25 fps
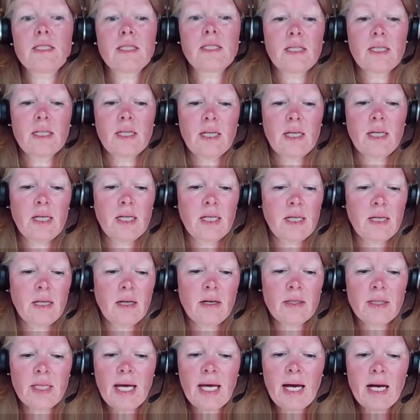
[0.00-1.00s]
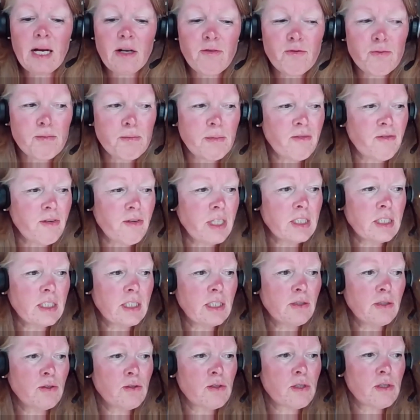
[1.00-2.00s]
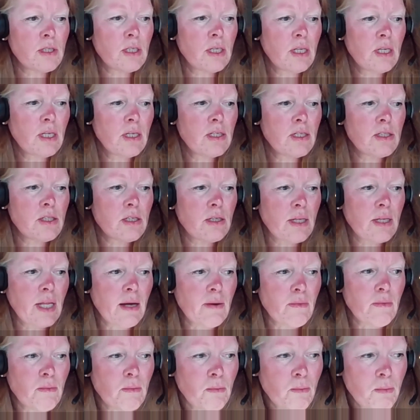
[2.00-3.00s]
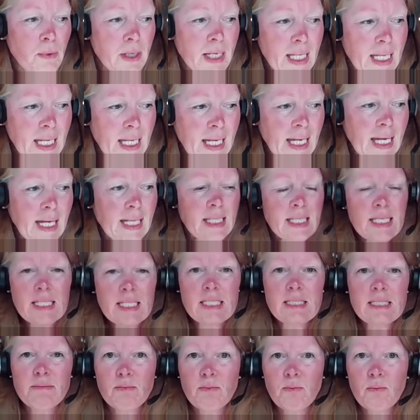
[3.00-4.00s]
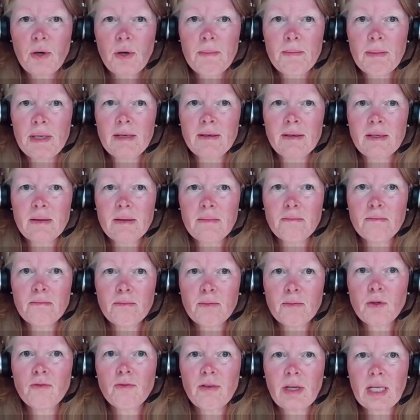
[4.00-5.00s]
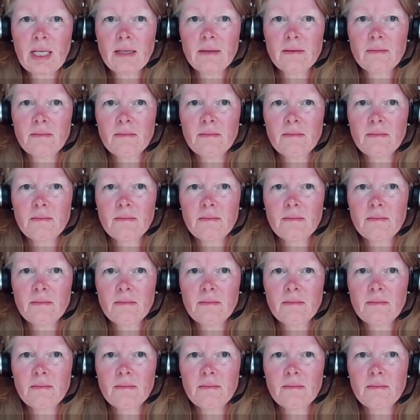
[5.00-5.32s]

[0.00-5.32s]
and other health professionals, so that we can get these women moving.